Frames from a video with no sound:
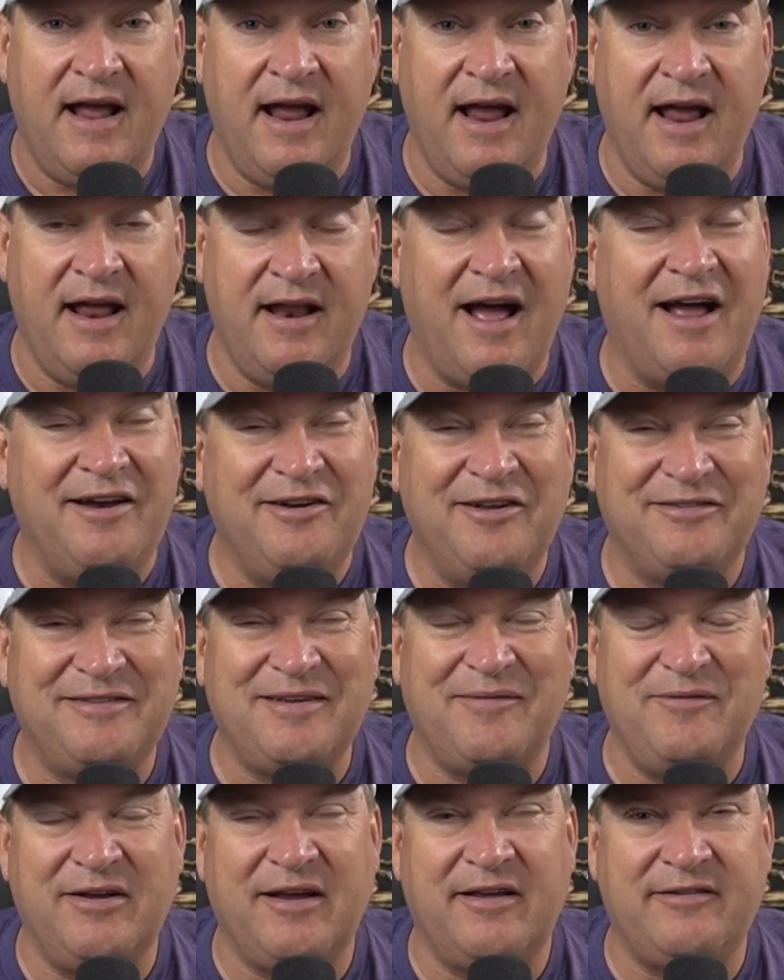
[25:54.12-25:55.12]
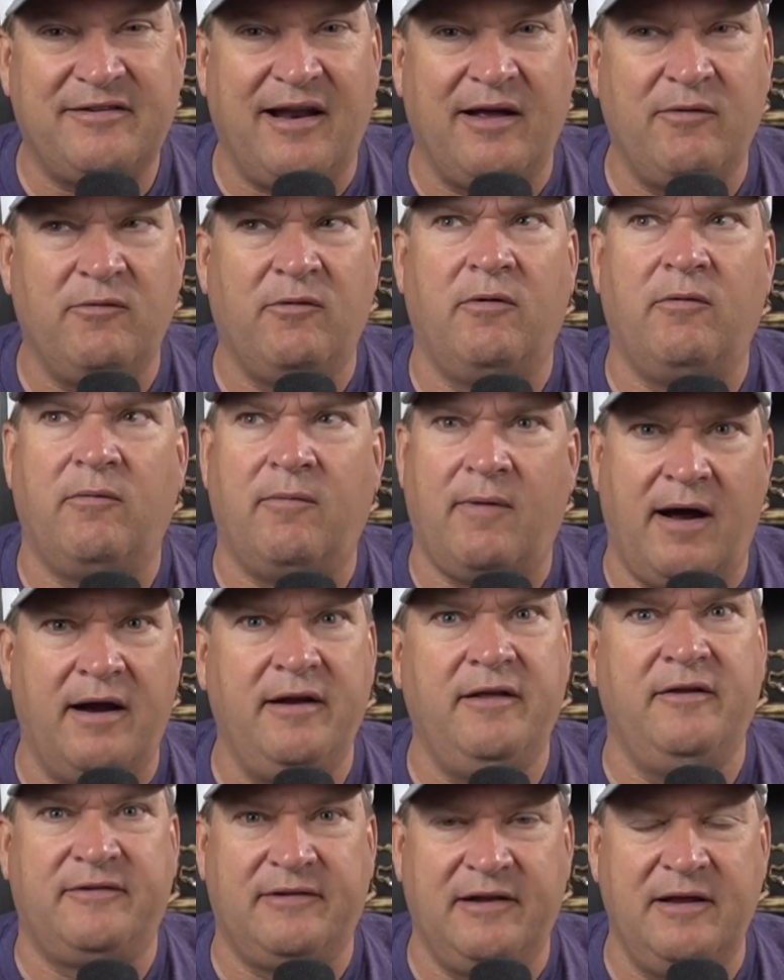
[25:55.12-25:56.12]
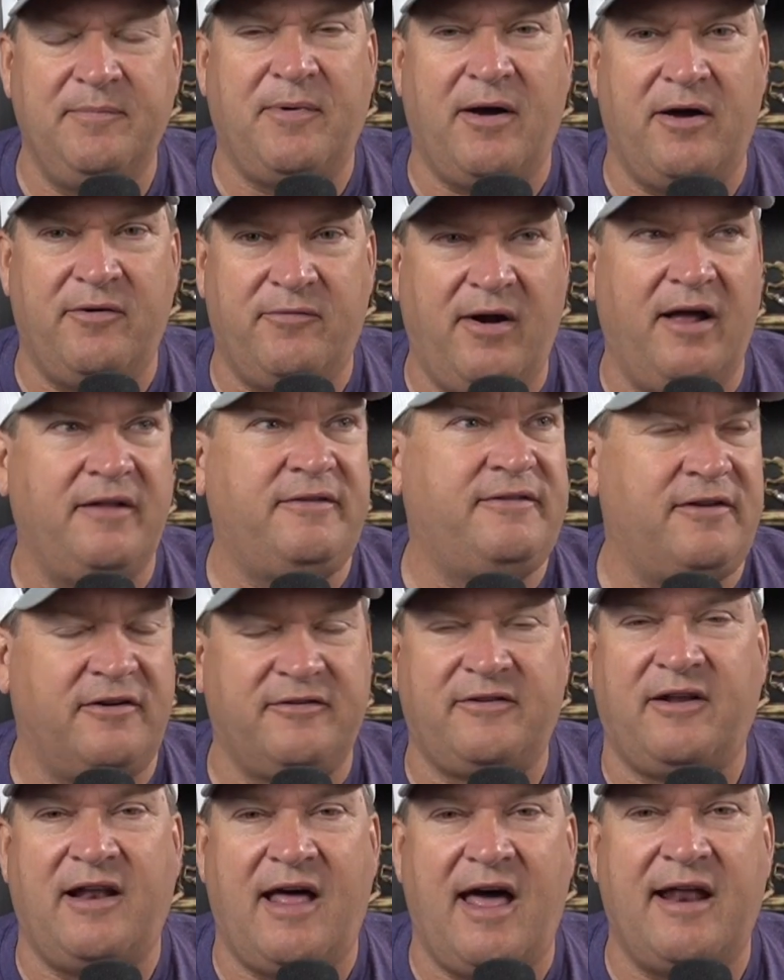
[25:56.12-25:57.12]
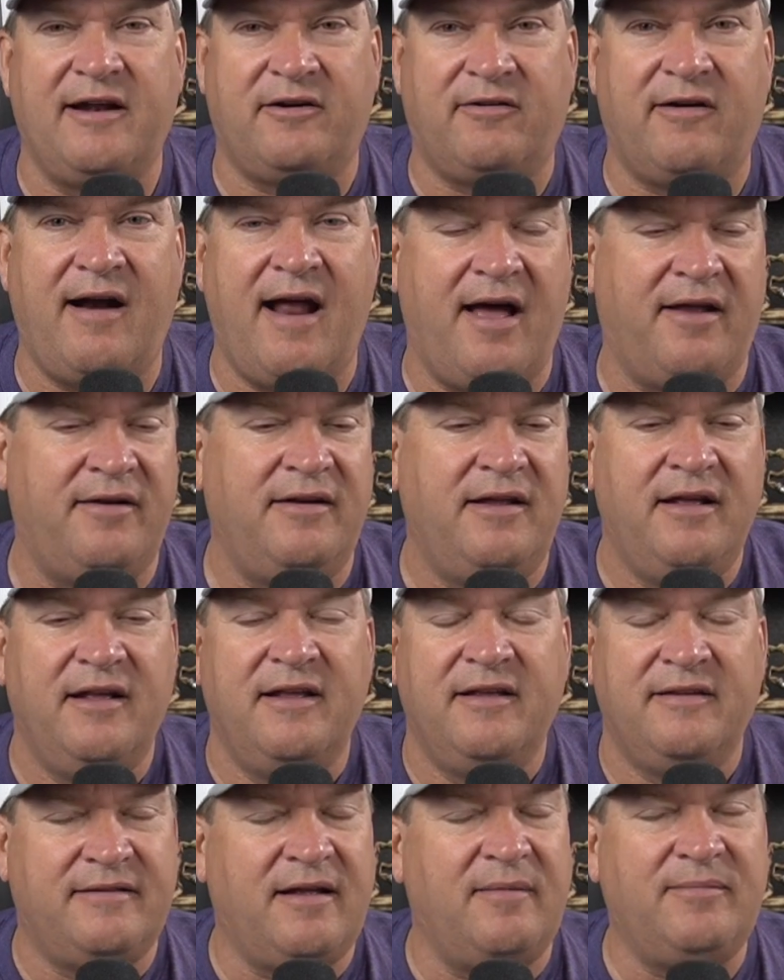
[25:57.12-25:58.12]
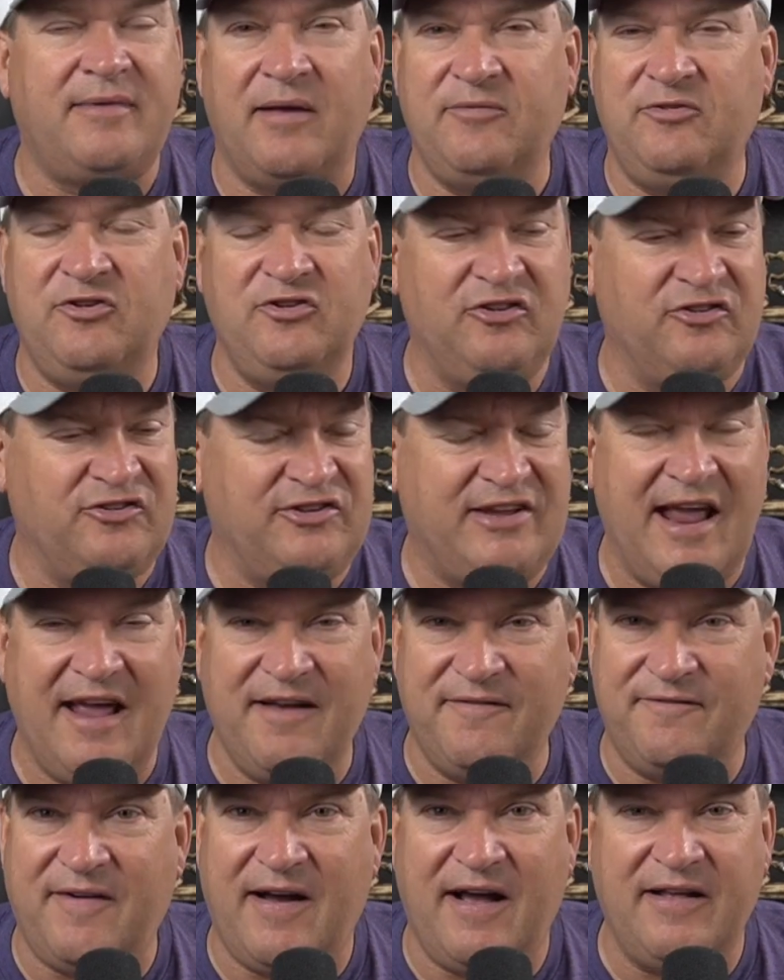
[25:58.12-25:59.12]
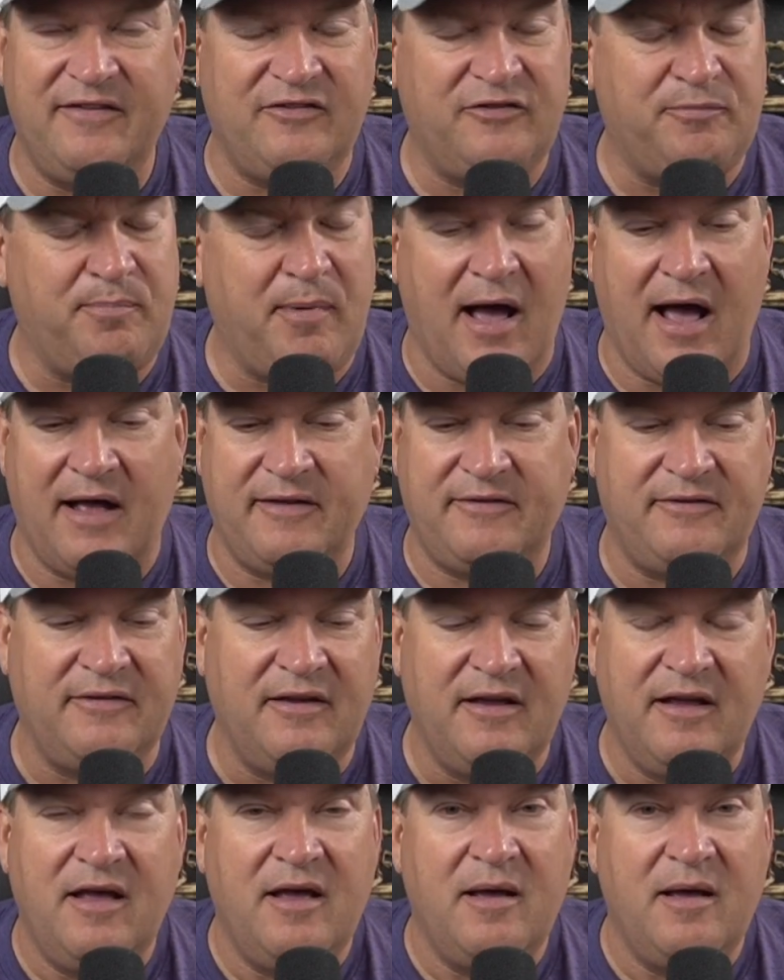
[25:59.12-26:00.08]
And I know some of you guys are like, "Well, why do you sleep on ruts? There's a lot of ground." Sometimes you just can't find spots.